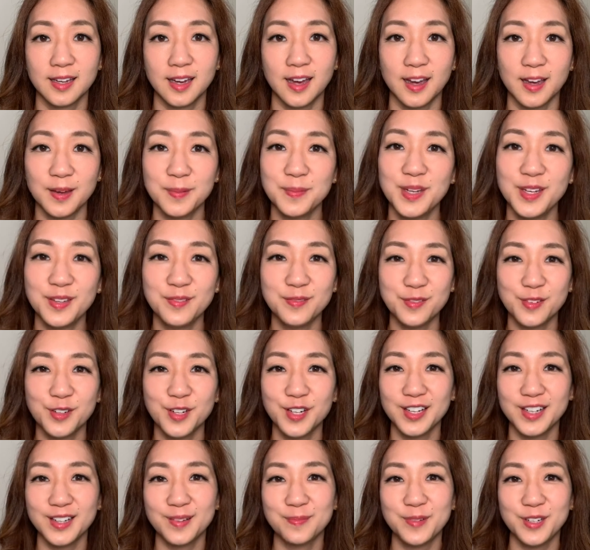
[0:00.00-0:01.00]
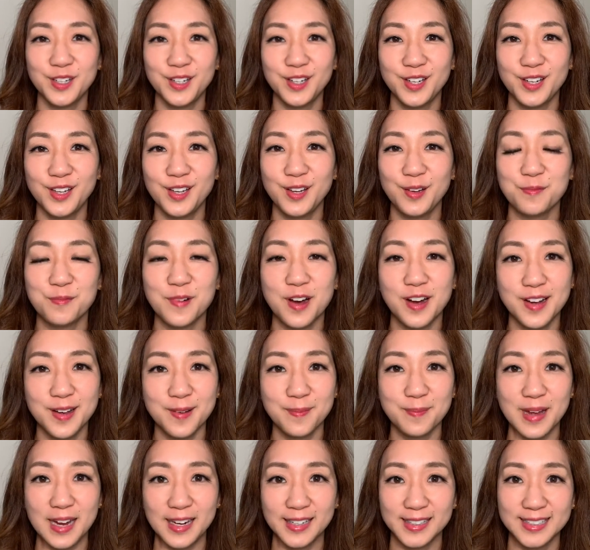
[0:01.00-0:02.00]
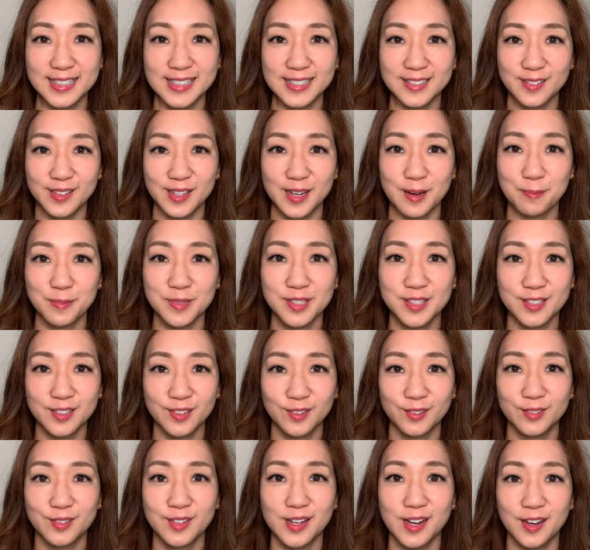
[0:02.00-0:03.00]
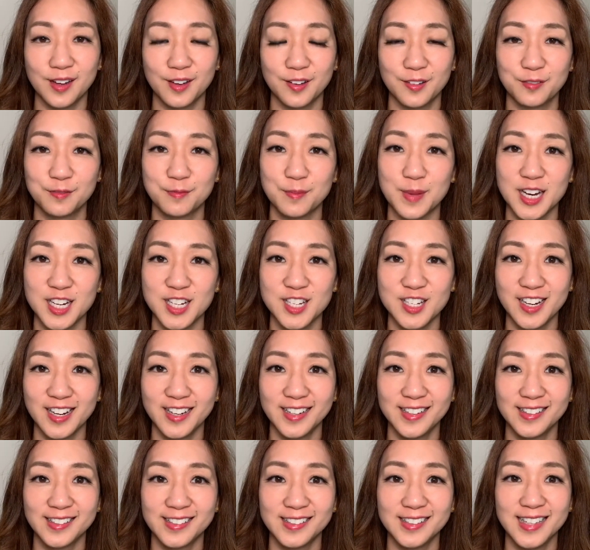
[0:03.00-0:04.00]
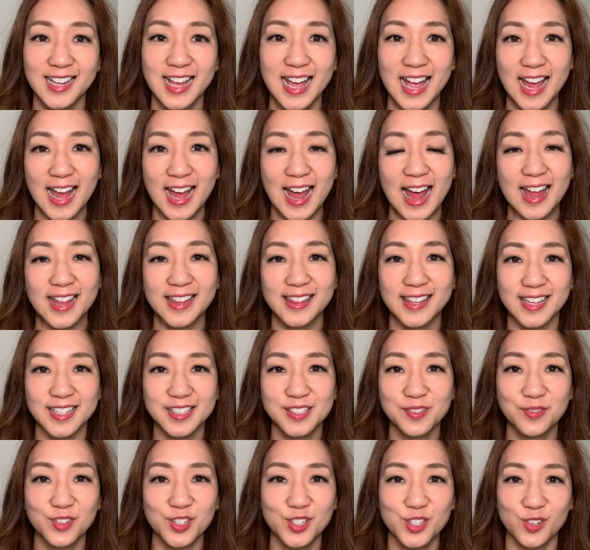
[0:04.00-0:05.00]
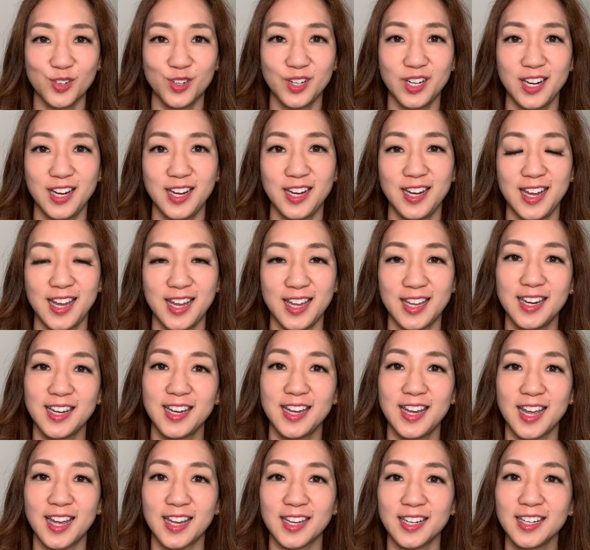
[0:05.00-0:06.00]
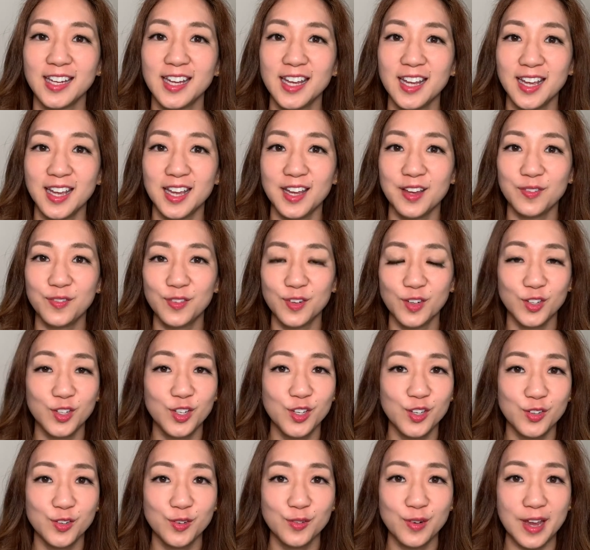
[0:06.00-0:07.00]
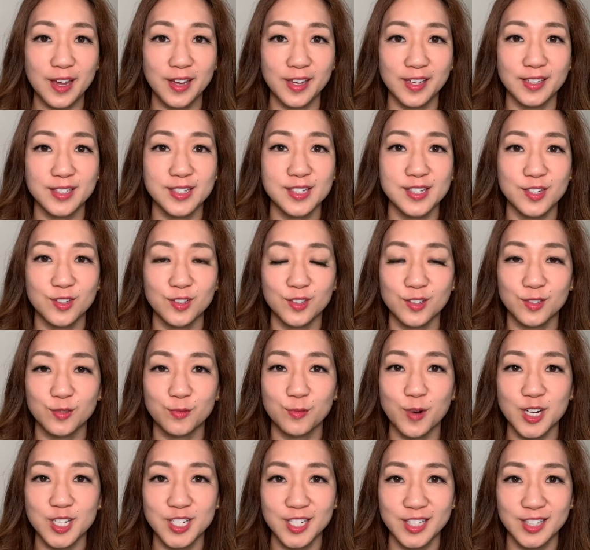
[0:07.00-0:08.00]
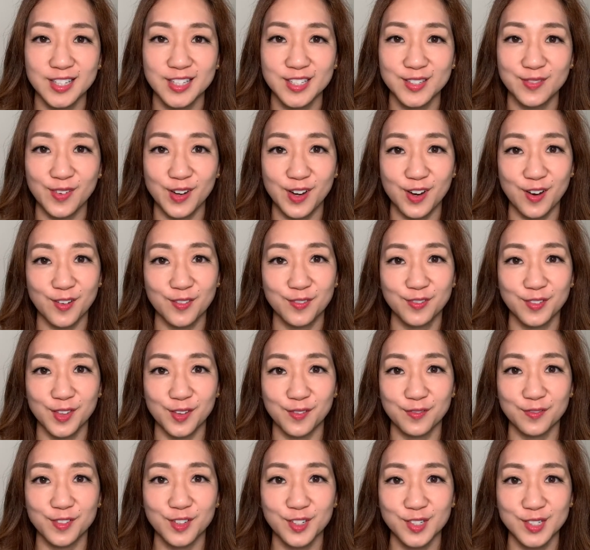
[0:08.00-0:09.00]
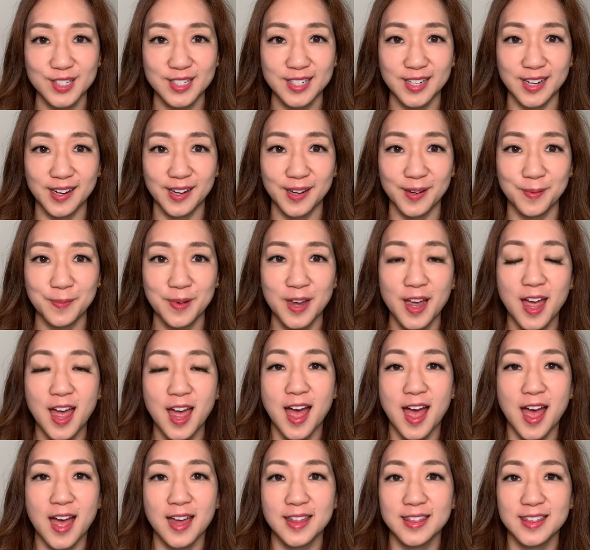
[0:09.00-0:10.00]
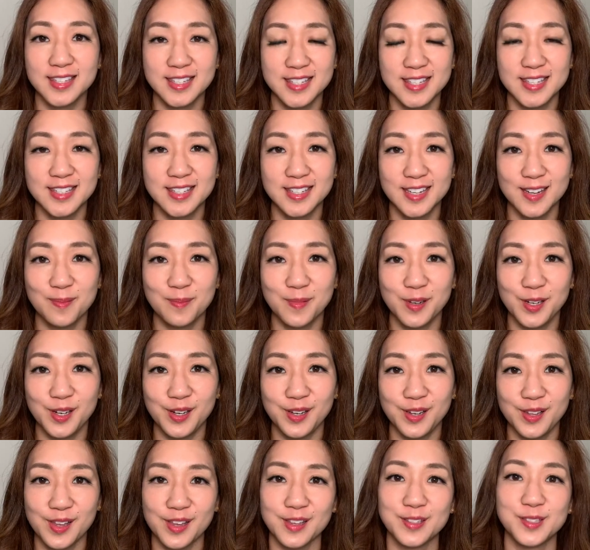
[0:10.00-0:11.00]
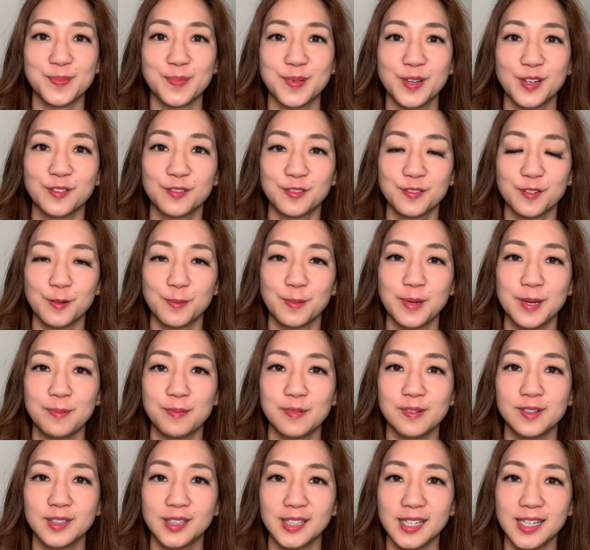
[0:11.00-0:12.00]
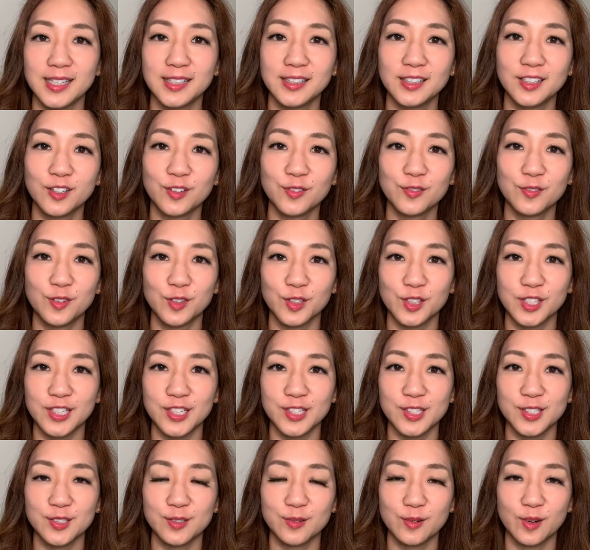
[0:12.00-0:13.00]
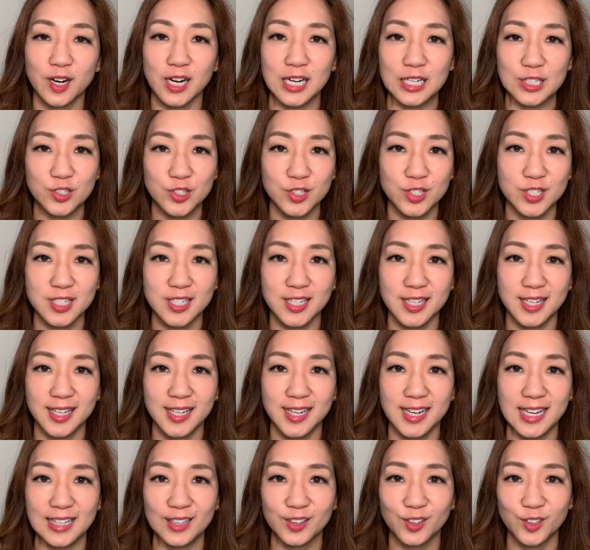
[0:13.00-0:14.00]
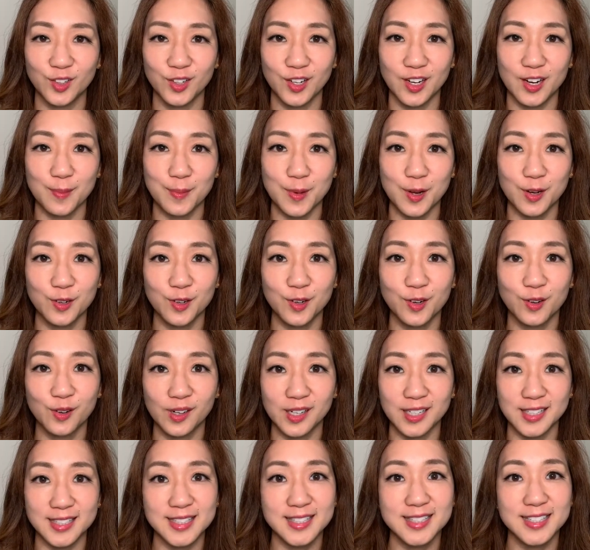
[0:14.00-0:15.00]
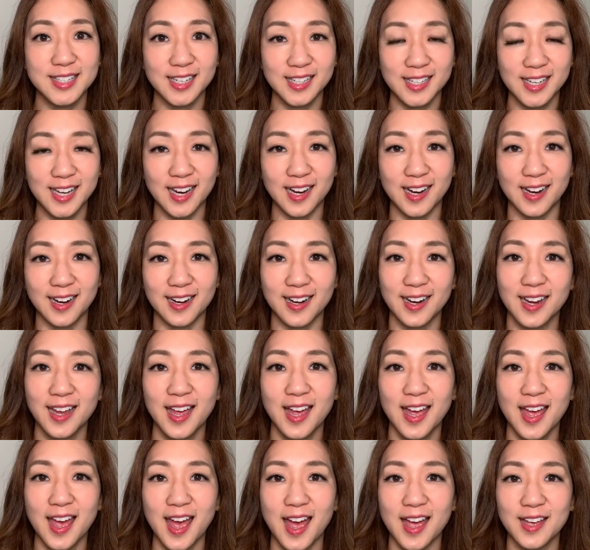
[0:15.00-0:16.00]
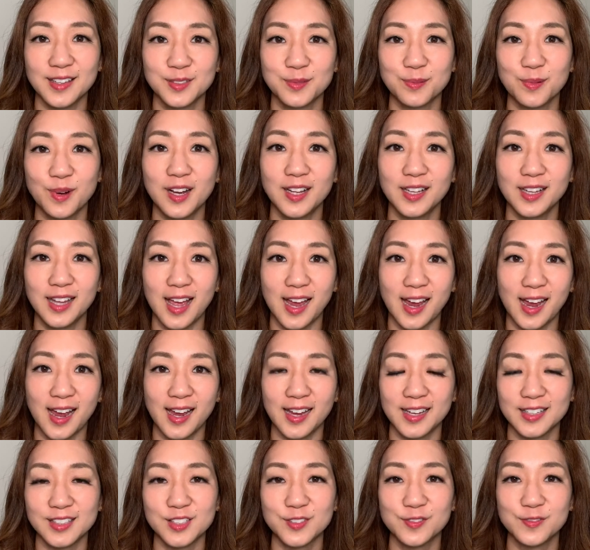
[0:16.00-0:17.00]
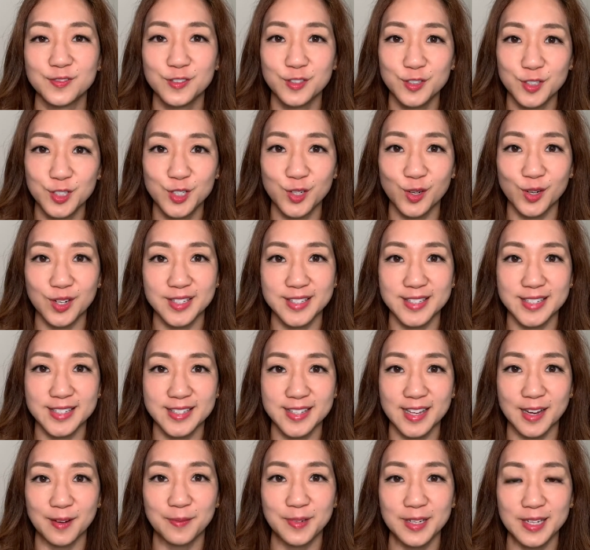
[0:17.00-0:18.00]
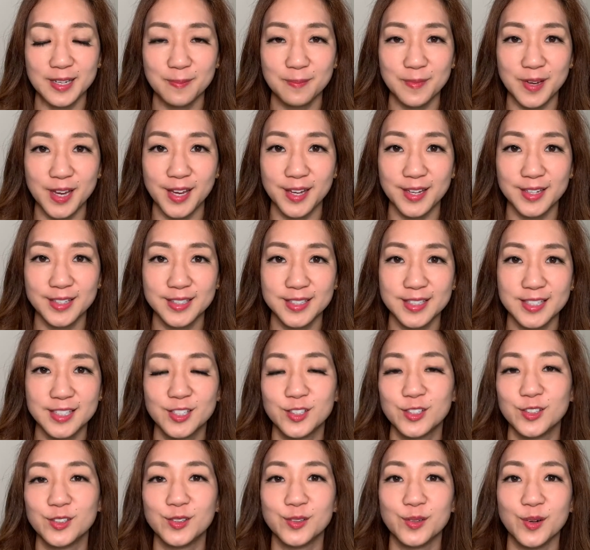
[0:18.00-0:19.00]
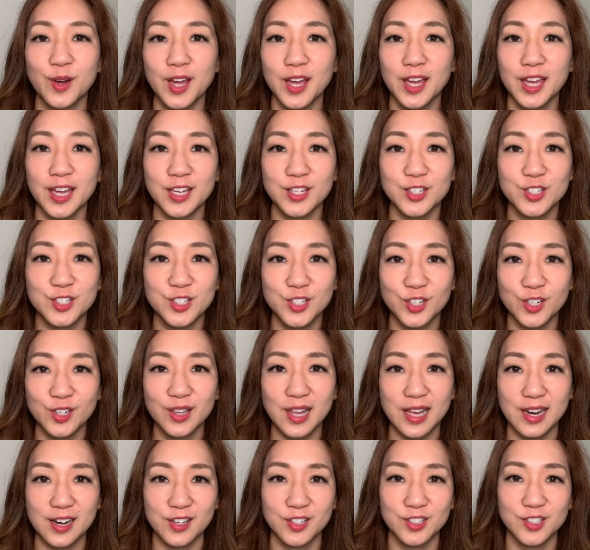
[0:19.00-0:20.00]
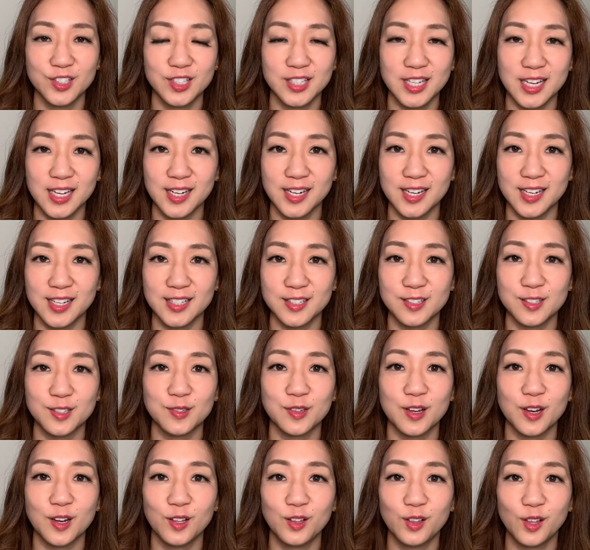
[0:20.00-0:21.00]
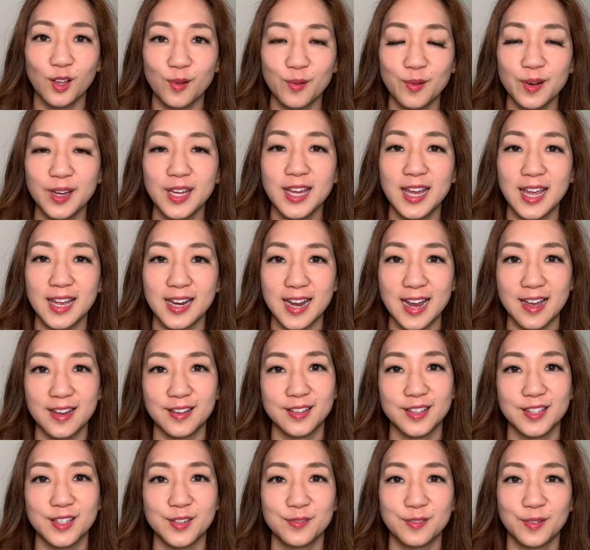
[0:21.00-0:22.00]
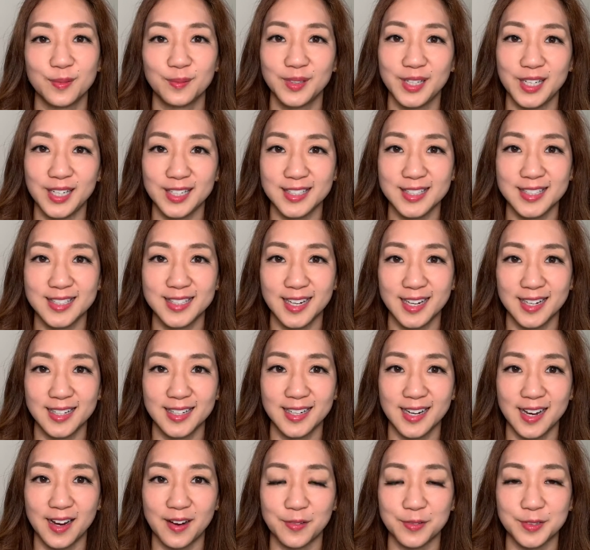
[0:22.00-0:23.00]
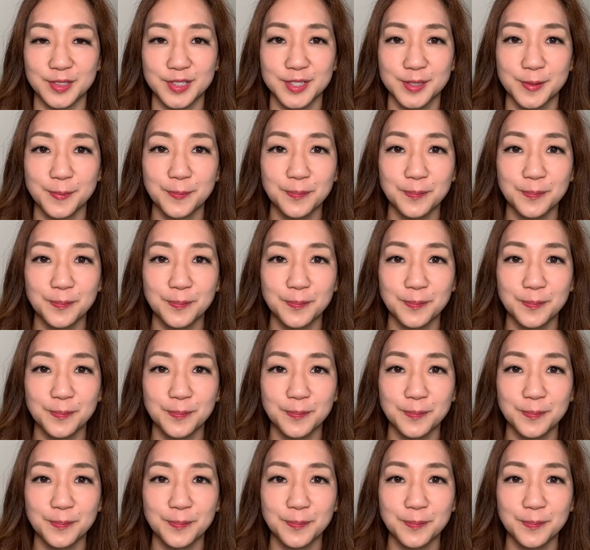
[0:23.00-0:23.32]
Hi, Mean 40 community. Welcome back to an episode of my channel. Thanks for joining in again. If you're new and you're watching this video for the first time, this is a community that's built for people in their 40s who are interested in learning about Korean skincare, as well as food choices that we can make to ensure that our skin is glowing and healthy from the inside and out.